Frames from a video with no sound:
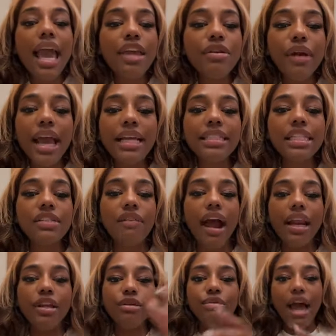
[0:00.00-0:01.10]
Yeah, you can't just
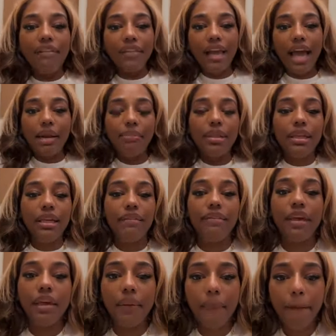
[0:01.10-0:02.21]
write it. You definitely got to
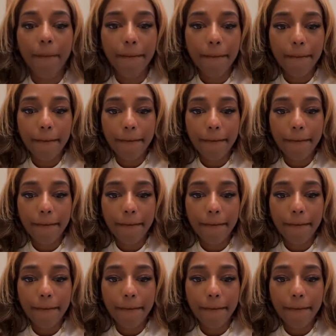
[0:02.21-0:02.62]
believe it.